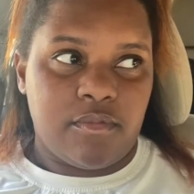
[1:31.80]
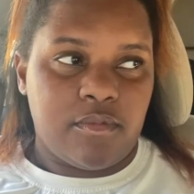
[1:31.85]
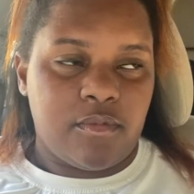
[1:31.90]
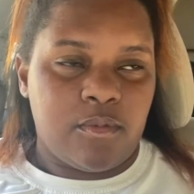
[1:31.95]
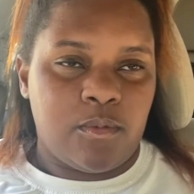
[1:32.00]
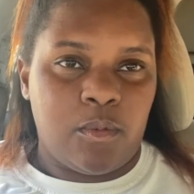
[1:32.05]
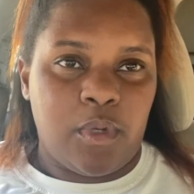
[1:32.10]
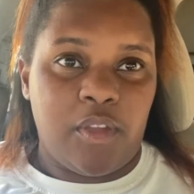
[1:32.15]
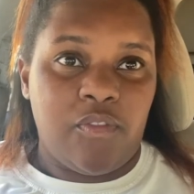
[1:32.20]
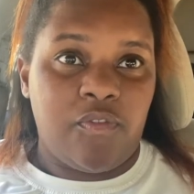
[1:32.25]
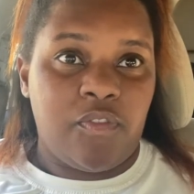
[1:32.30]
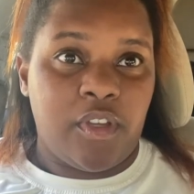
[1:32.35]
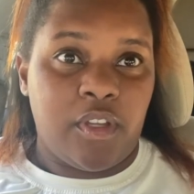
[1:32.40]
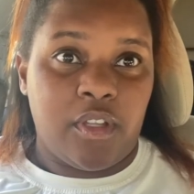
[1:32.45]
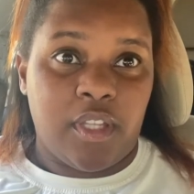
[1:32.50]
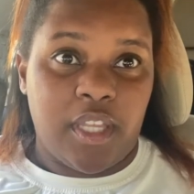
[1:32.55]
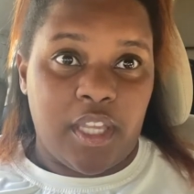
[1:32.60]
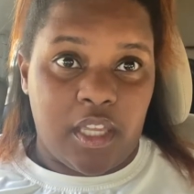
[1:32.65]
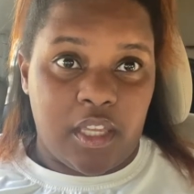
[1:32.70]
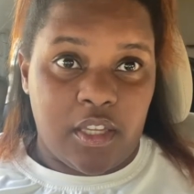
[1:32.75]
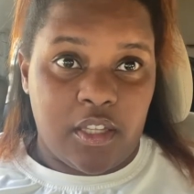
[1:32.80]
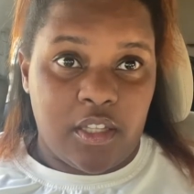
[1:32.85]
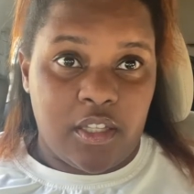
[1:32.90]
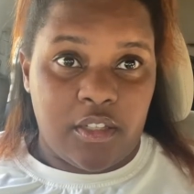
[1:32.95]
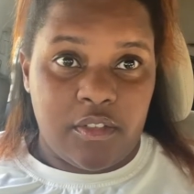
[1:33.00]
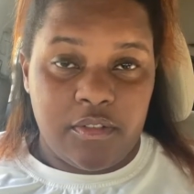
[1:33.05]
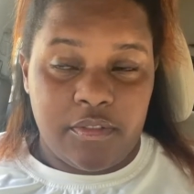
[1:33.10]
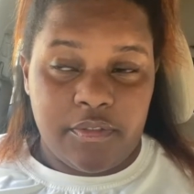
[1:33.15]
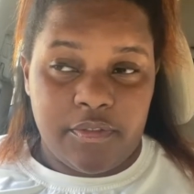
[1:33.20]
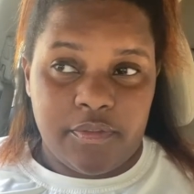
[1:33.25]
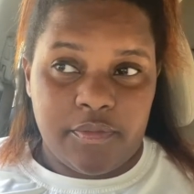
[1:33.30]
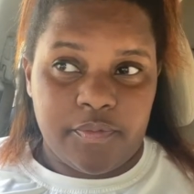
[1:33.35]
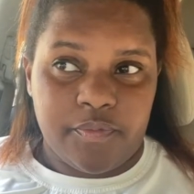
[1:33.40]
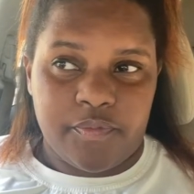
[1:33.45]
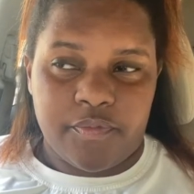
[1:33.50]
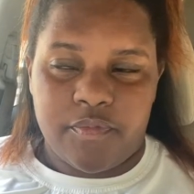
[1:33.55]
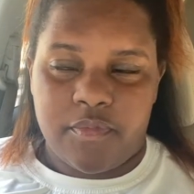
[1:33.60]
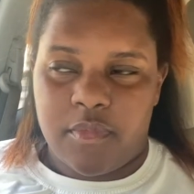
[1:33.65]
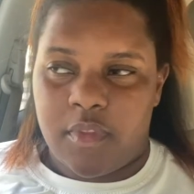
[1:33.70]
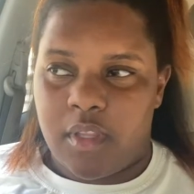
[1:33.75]
what felt like a cliff.
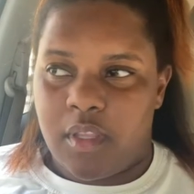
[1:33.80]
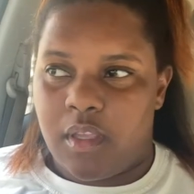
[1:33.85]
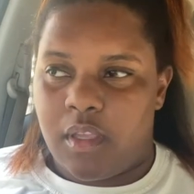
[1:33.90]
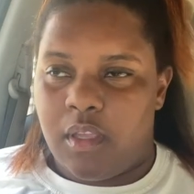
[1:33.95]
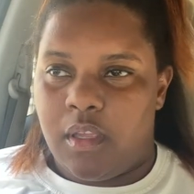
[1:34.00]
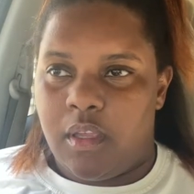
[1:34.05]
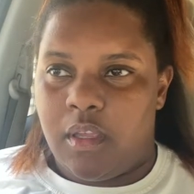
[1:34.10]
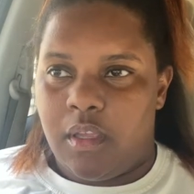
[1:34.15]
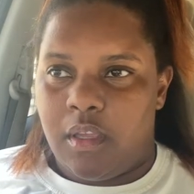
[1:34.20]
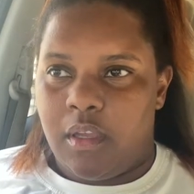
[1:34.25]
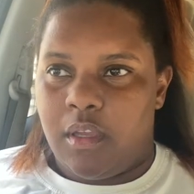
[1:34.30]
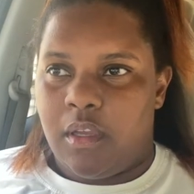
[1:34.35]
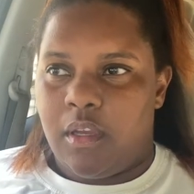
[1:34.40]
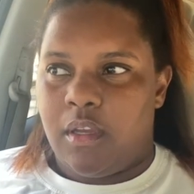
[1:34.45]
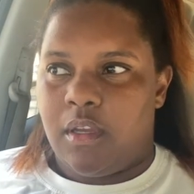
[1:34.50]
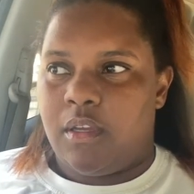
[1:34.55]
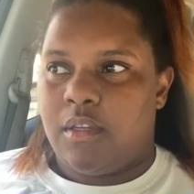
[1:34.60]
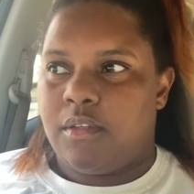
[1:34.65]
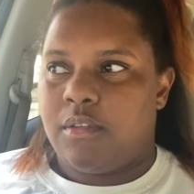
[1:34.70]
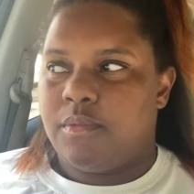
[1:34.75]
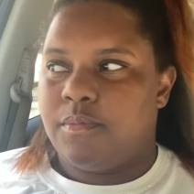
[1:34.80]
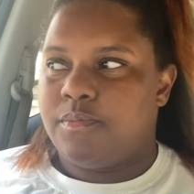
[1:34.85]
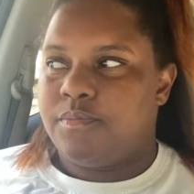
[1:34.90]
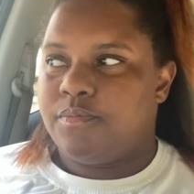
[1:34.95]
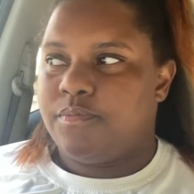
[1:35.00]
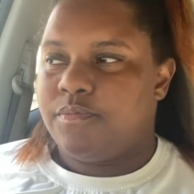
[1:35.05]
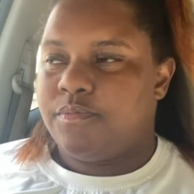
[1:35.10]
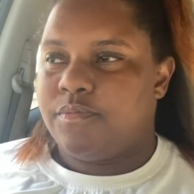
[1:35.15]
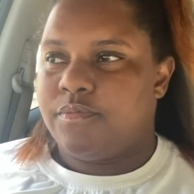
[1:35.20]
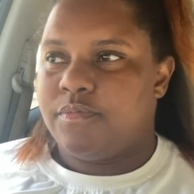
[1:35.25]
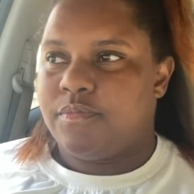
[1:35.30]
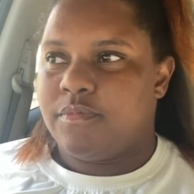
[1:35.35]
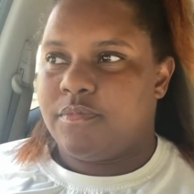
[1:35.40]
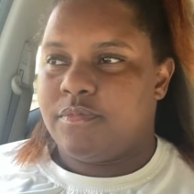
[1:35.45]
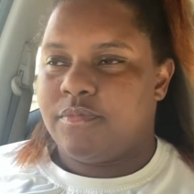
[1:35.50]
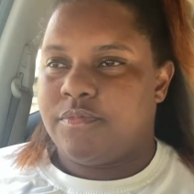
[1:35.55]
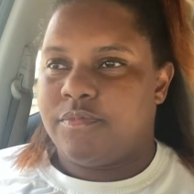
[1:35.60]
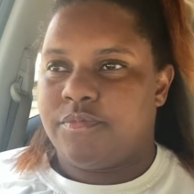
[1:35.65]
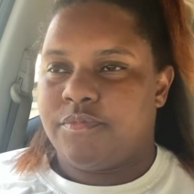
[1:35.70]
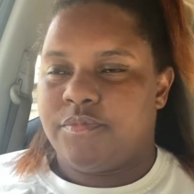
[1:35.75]
Um,
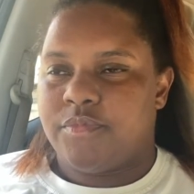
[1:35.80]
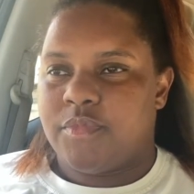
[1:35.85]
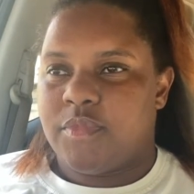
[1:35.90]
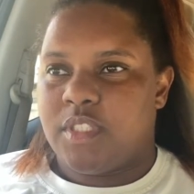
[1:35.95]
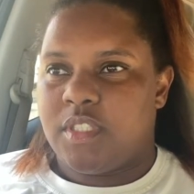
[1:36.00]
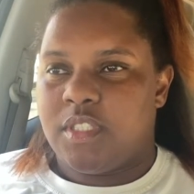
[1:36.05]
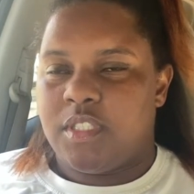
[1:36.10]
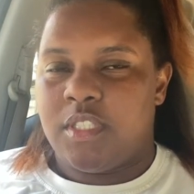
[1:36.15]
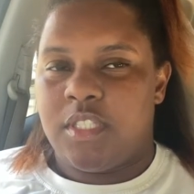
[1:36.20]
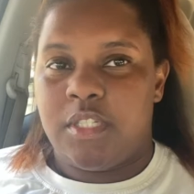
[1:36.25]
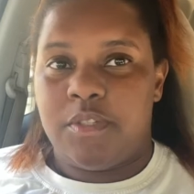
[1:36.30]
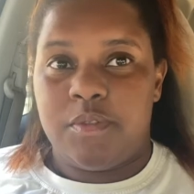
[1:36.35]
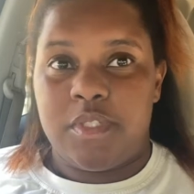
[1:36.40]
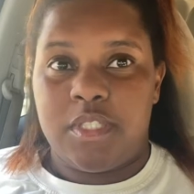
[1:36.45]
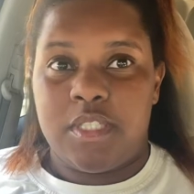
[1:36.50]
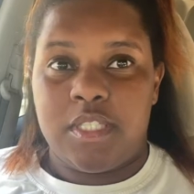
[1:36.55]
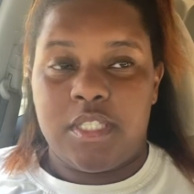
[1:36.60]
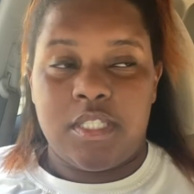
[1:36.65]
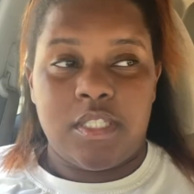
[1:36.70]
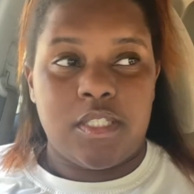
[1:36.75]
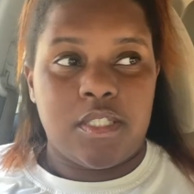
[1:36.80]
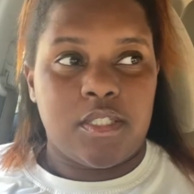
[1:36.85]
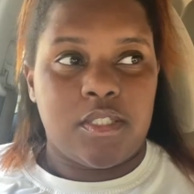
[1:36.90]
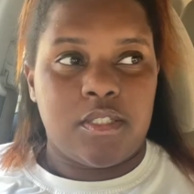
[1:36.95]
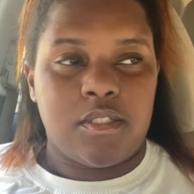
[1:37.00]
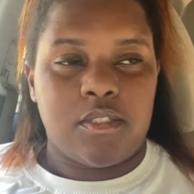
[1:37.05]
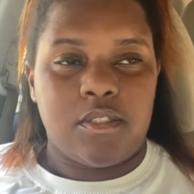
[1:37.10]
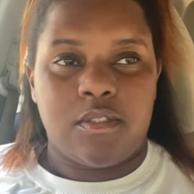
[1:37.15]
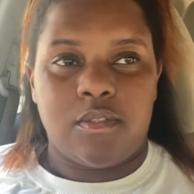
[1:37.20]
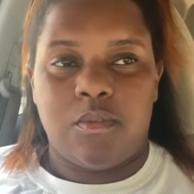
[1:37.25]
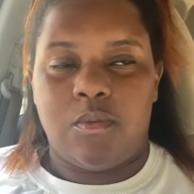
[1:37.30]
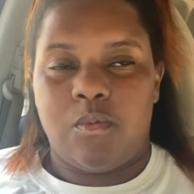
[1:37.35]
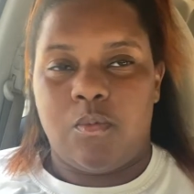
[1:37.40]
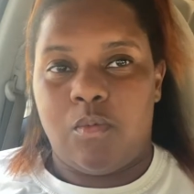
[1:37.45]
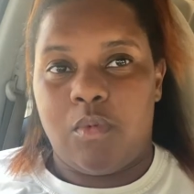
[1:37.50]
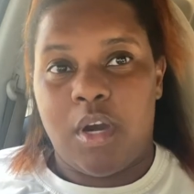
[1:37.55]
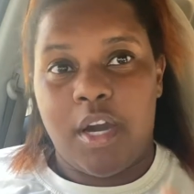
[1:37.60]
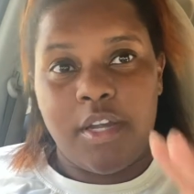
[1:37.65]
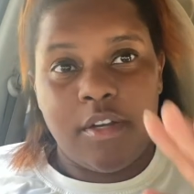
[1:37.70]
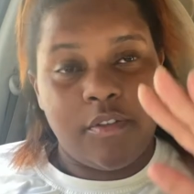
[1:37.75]
there was this
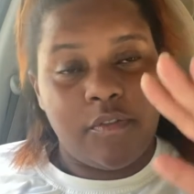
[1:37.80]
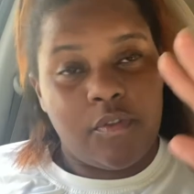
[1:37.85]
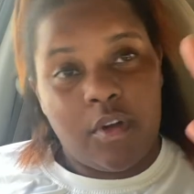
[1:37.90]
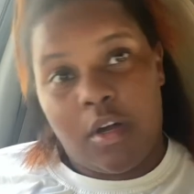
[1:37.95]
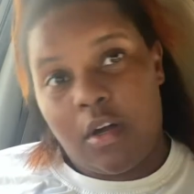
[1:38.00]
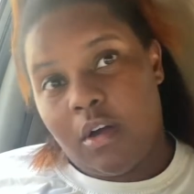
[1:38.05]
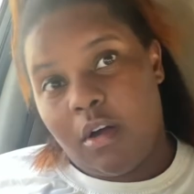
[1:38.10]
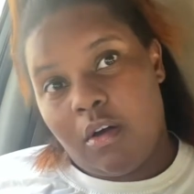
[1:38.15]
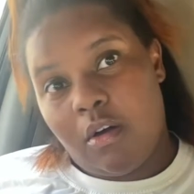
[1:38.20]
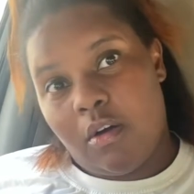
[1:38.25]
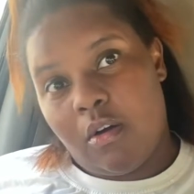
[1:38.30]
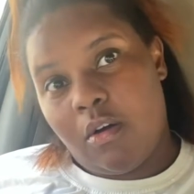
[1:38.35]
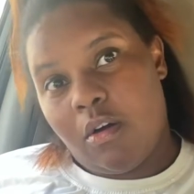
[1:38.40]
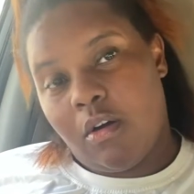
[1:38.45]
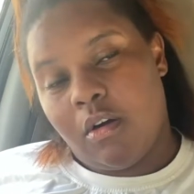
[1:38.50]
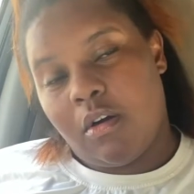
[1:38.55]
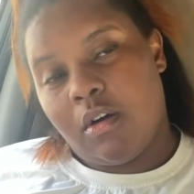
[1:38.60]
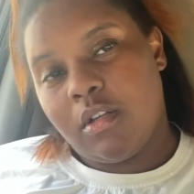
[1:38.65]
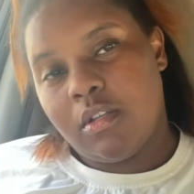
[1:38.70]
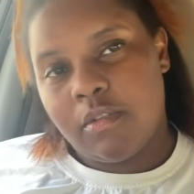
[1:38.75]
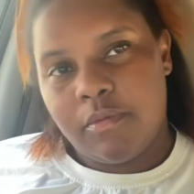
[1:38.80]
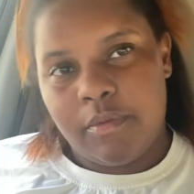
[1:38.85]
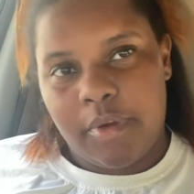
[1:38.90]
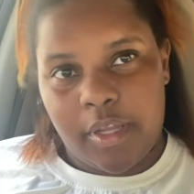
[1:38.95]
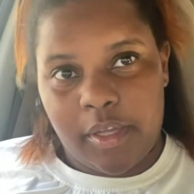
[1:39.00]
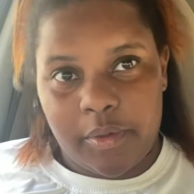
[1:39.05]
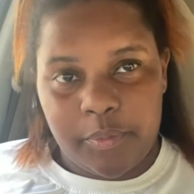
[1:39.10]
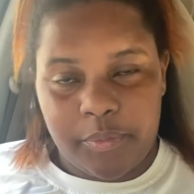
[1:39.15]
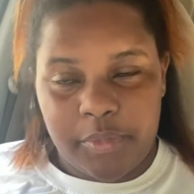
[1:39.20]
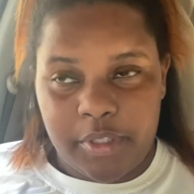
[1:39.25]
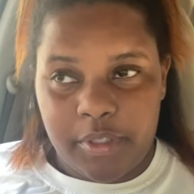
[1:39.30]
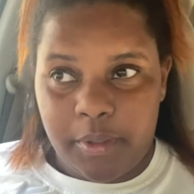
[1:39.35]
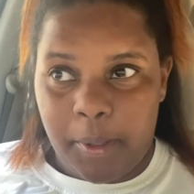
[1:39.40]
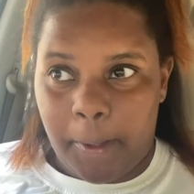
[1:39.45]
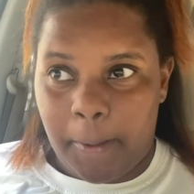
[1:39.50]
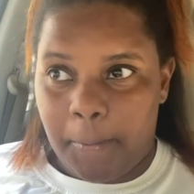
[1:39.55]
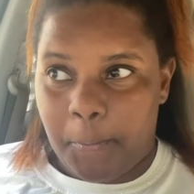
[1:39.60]
waterfall all around me.